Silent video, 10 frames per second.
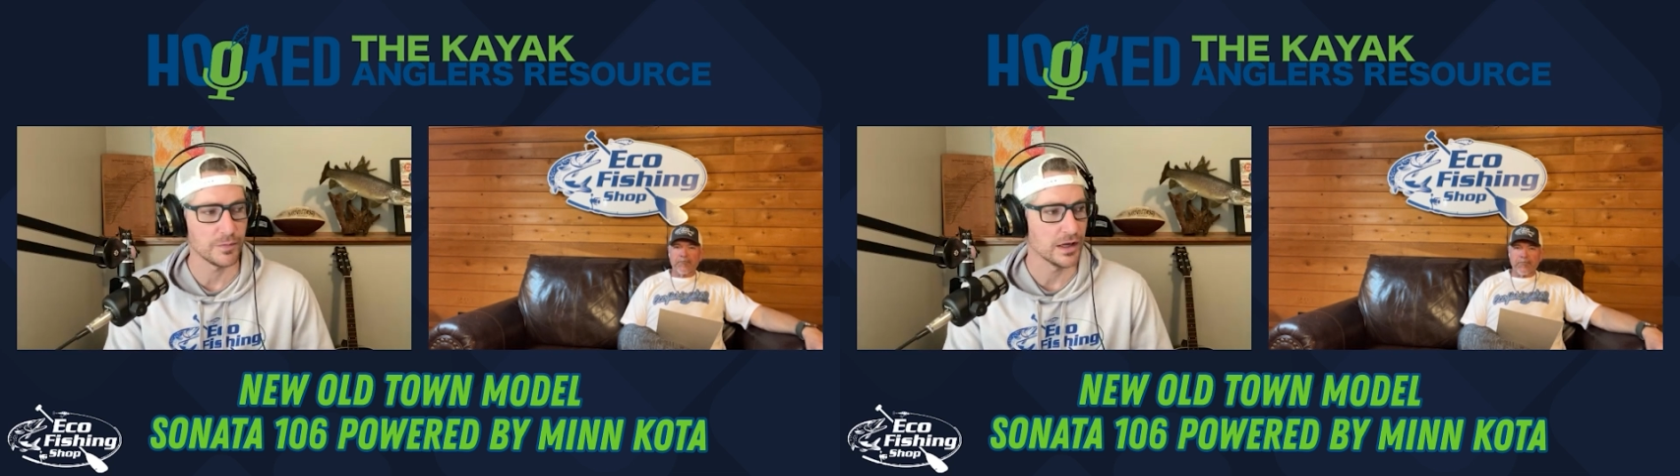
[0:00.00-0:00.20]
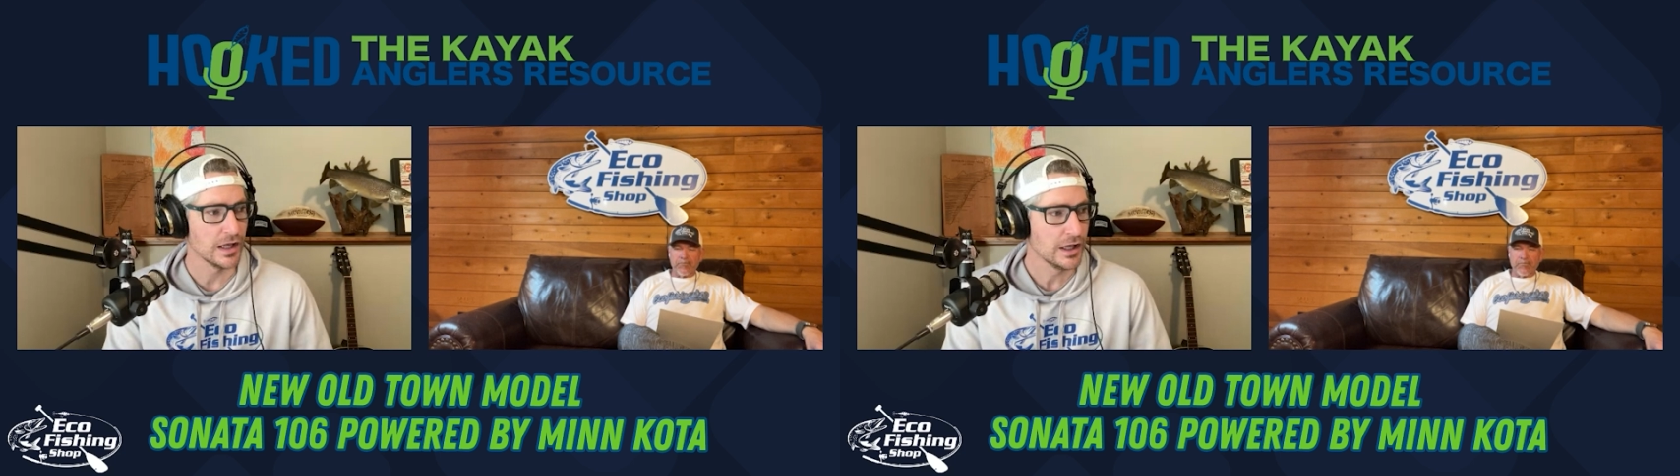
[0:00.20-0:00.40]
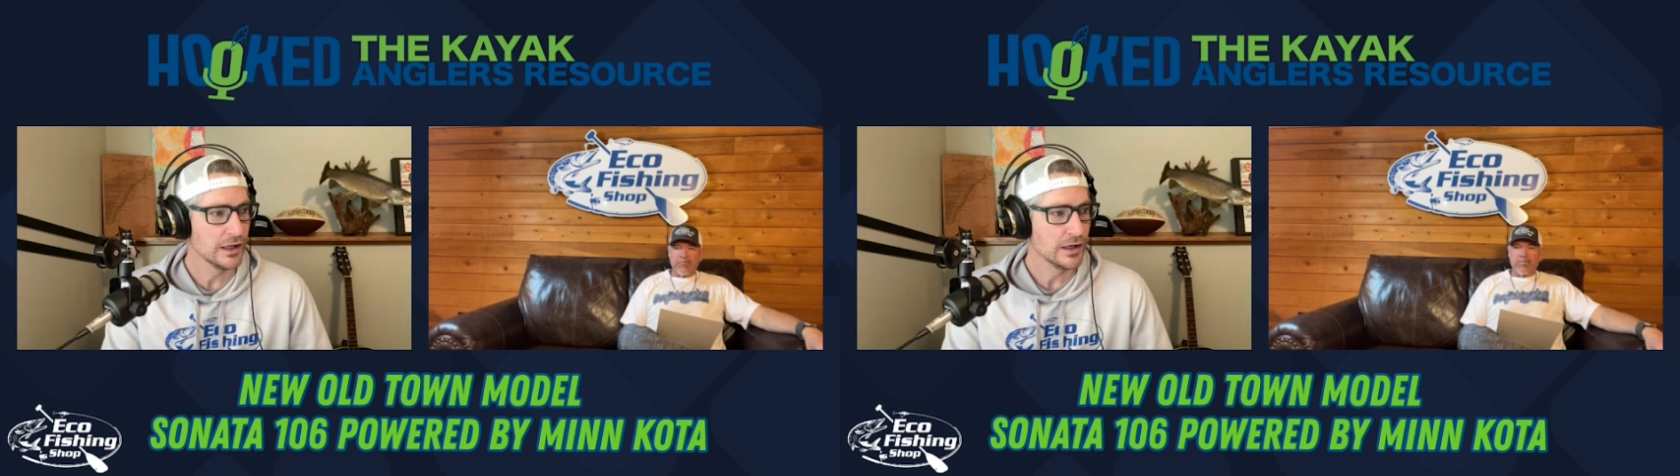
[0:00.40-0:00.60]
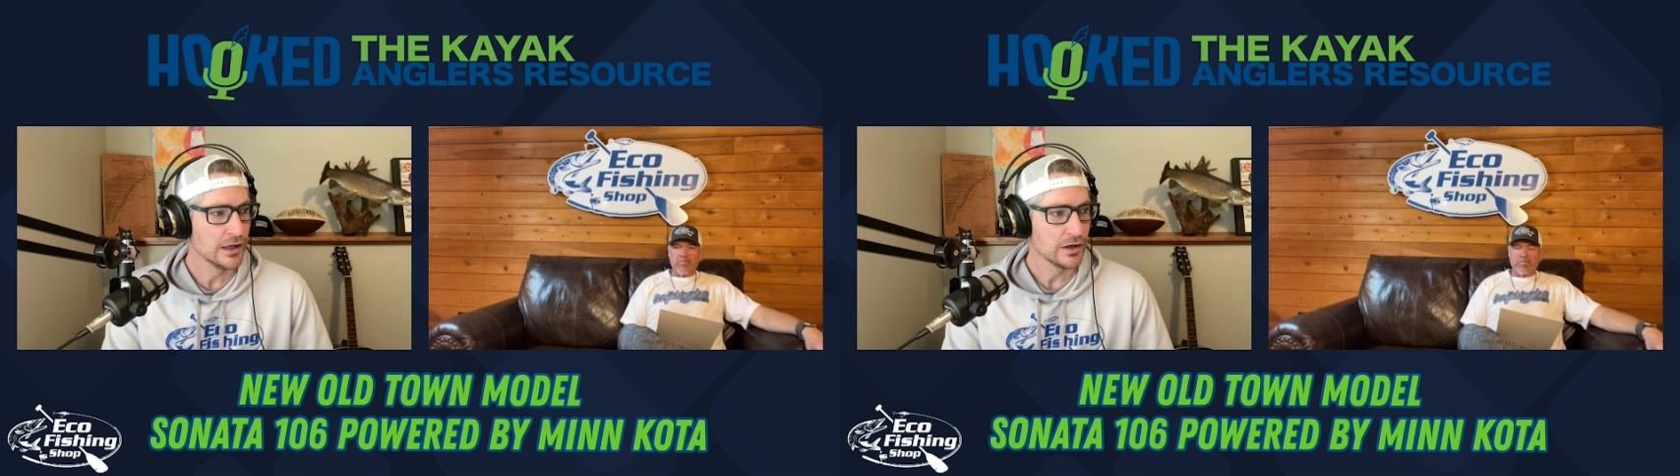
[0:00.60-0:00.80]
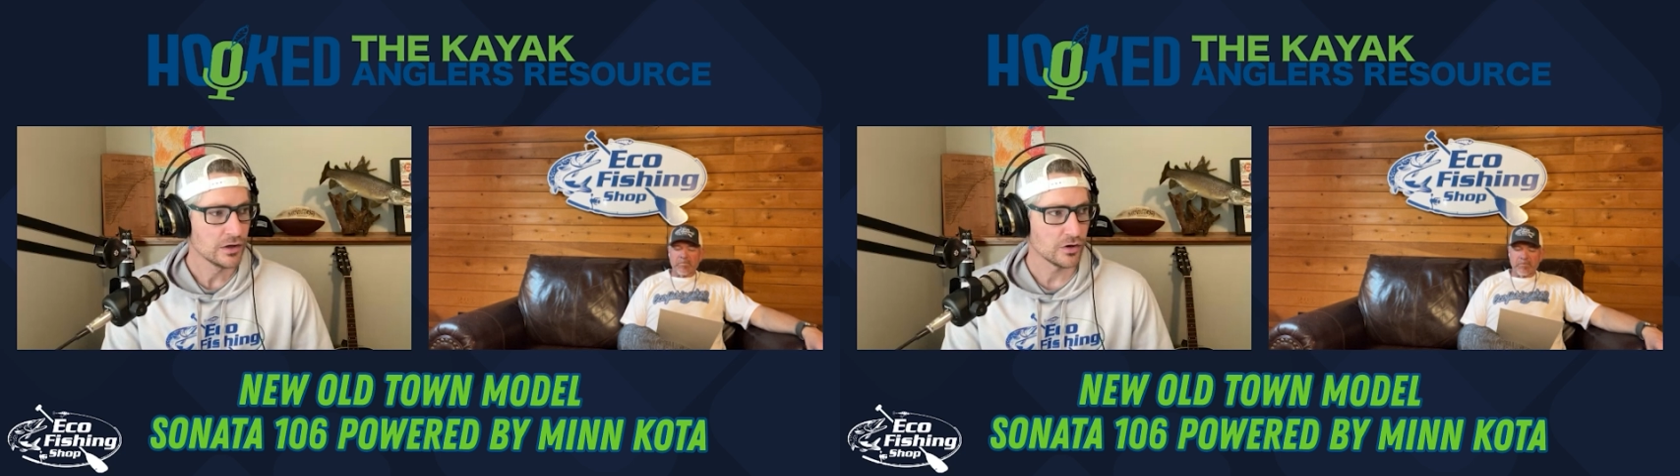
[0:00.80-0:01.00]
But
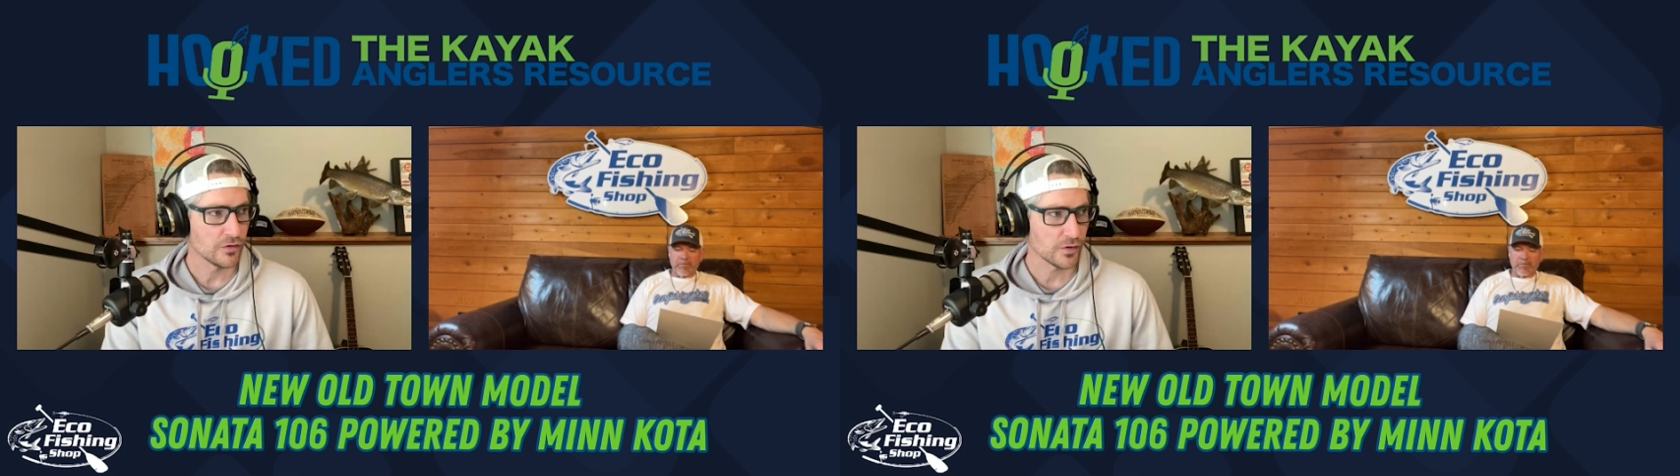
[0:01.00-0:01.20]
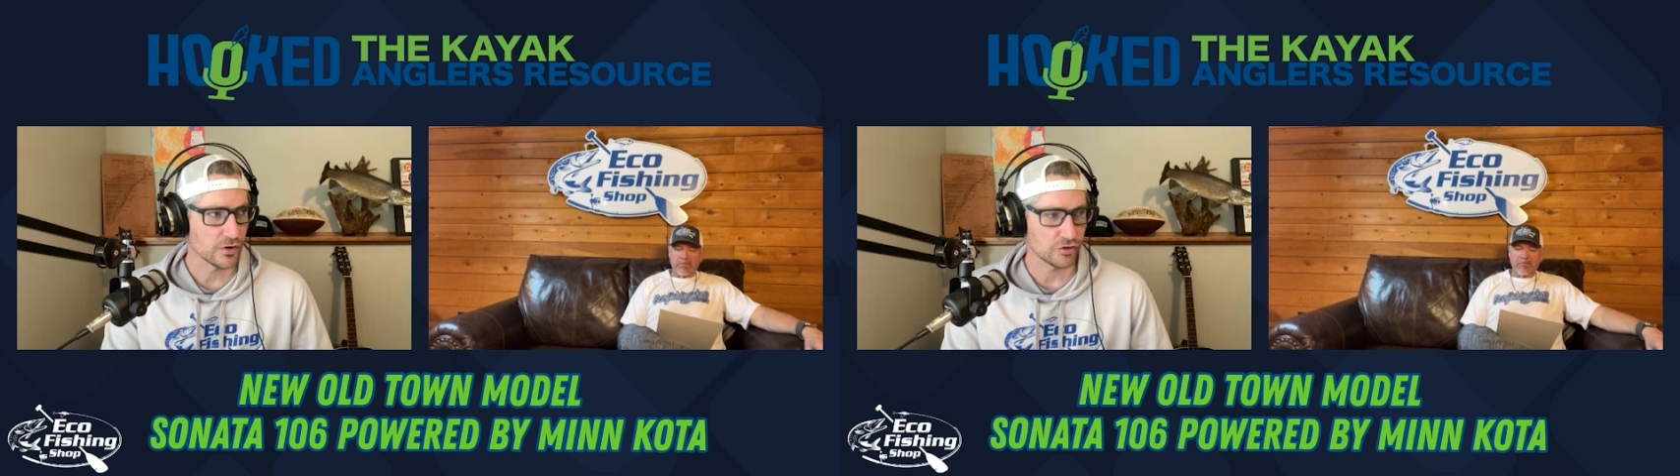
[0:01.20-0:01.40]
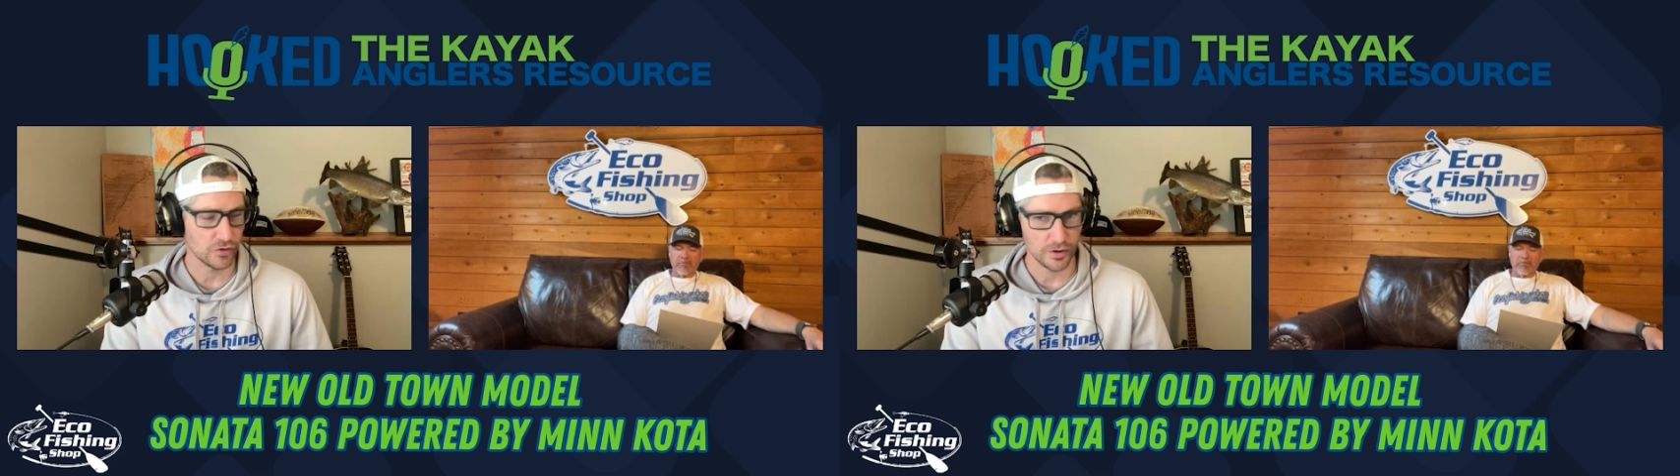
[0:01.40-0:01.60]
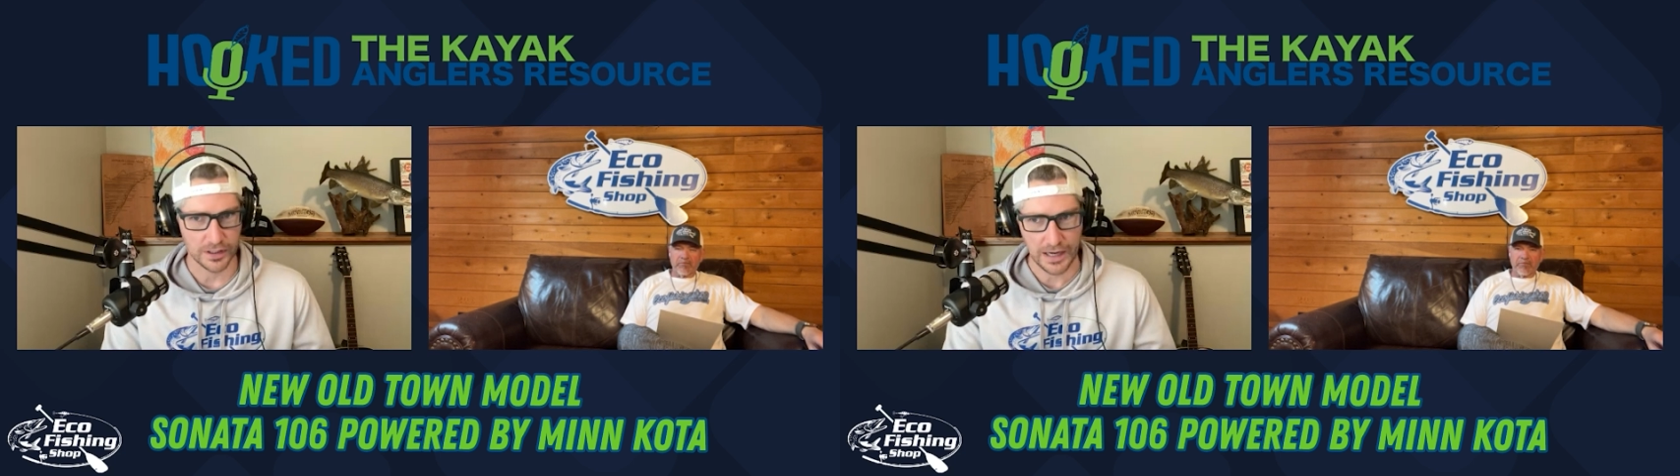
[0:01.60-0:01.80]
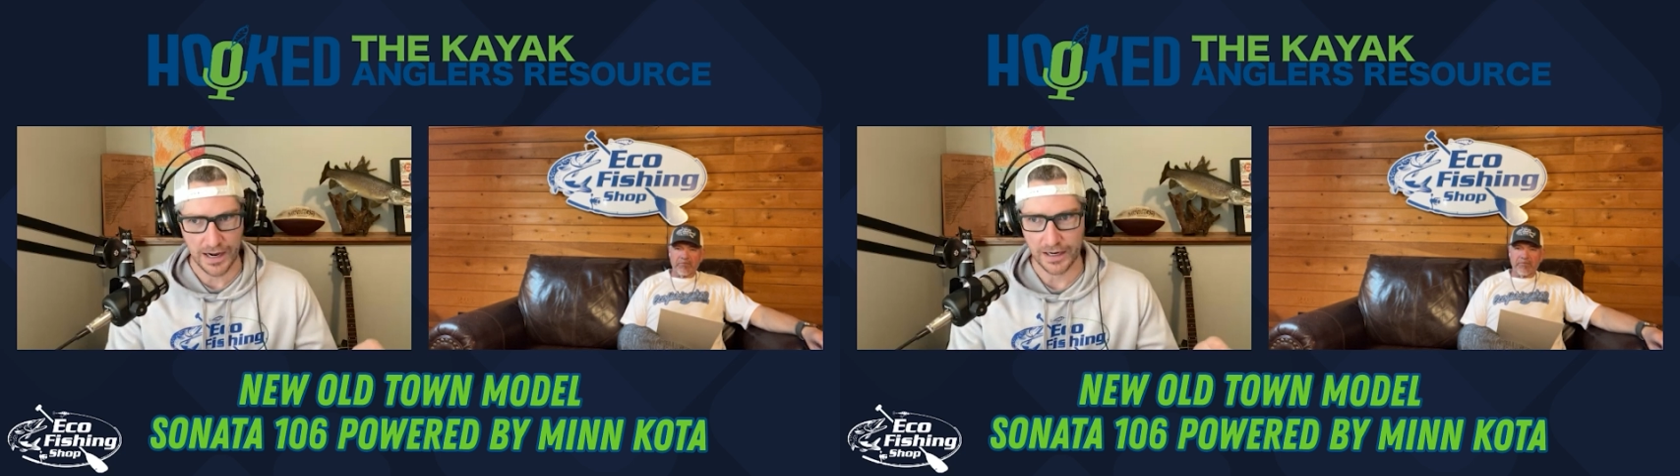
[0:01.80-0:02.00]
you know, for a shorter
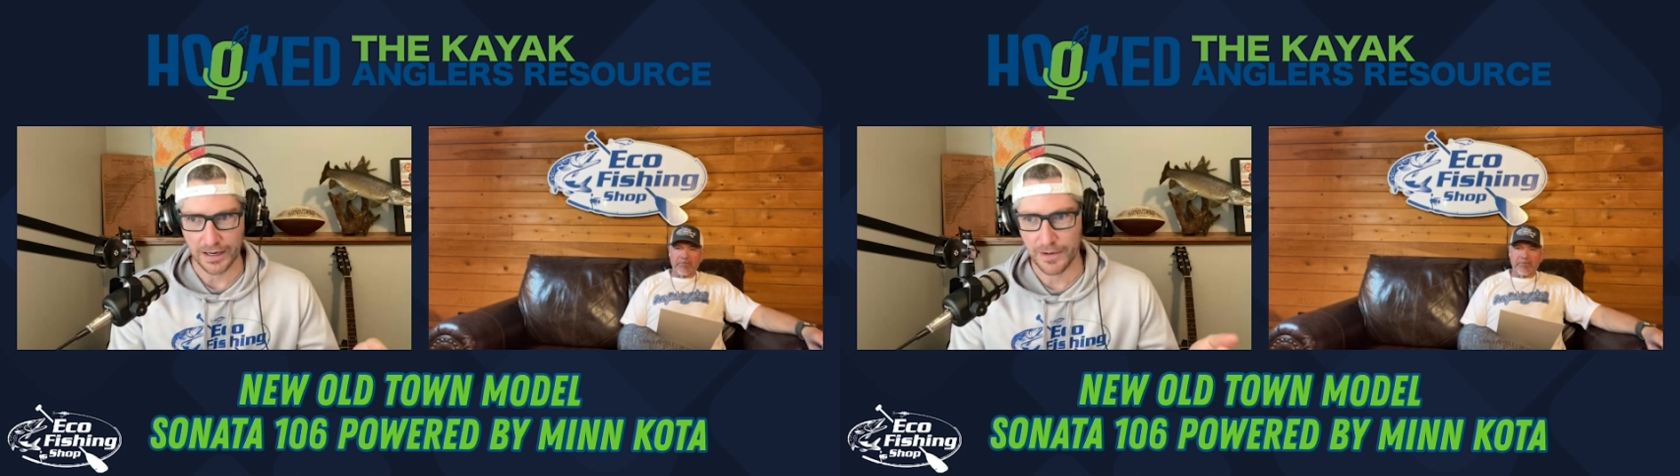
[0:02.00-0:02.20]
kayak,